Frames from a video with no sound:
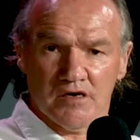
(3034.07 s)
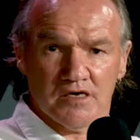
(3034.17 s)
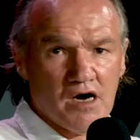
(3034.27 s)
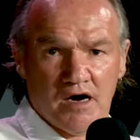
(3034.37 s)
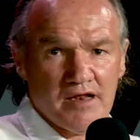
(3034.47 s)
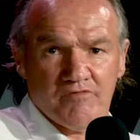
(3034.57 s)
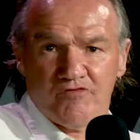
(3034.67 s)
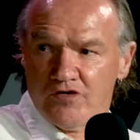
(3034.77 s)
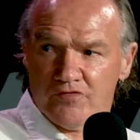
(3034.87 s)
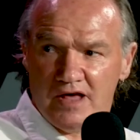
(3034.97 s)
I don't
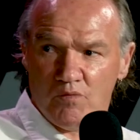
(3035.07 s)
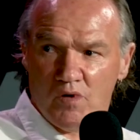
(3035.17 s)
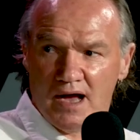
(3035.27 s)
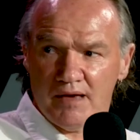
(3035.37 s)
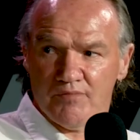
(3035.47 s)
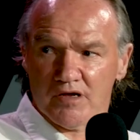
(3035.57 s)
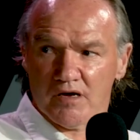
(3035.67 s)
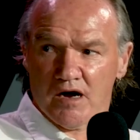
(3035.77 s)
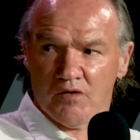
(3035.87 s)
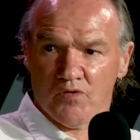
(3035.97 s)
feel that way, but
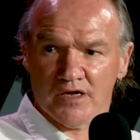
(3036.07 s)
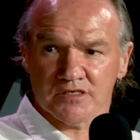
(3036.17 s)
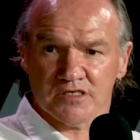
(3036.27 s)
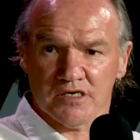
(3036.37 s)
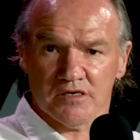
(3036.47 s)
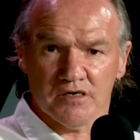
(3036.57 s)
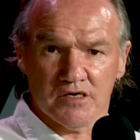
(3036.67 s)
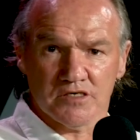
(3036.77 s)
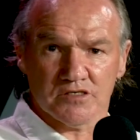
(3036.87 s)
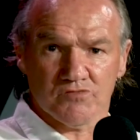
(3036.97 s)
I wanted to,
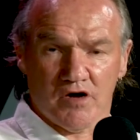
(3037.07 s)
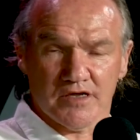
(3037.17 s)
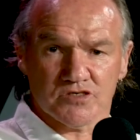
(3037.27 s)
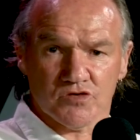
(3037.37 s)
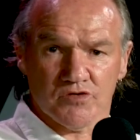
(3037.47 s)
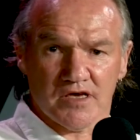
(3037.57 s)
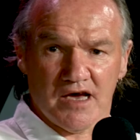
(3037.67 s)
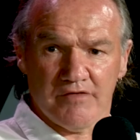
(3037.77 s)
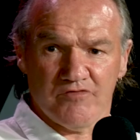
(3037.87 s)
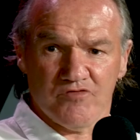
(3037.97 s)
to write a story that
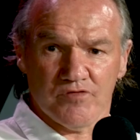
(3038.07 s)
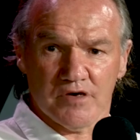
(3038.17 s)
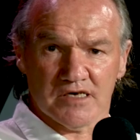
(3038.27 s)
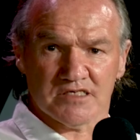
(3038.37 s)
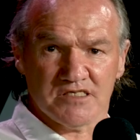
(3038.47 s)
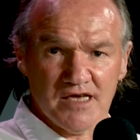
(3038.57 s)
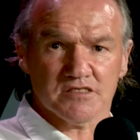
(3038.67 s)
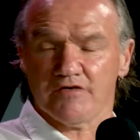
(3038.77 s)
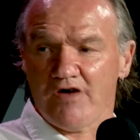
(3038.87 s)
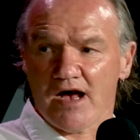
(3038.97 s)
gave a
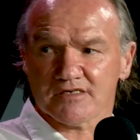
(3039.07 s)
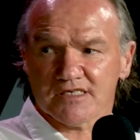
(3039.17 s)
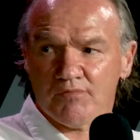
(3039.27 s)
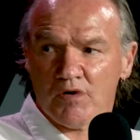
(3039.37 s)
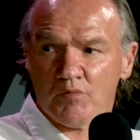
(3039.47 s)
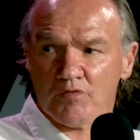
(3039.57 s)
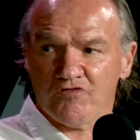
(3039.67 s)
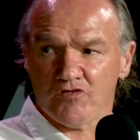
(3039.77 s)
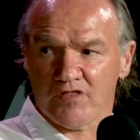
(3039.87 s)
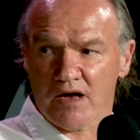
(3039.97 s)
sense of how someone would
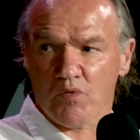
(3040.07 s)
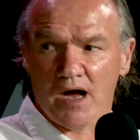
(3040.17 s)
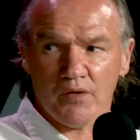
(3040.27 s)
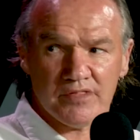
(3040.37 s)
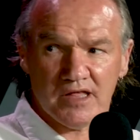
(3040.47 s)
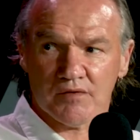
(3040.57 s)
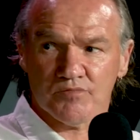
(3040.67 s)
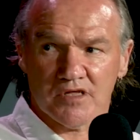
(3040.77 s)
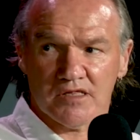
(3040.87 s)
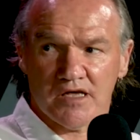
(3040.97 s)
feel that way when they're
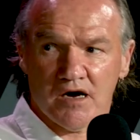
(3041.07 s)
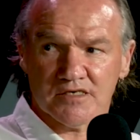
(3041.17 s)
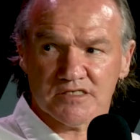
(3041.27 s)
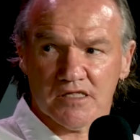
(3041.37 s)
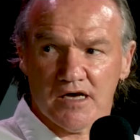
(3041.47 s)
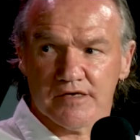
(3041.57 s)
completely isolated.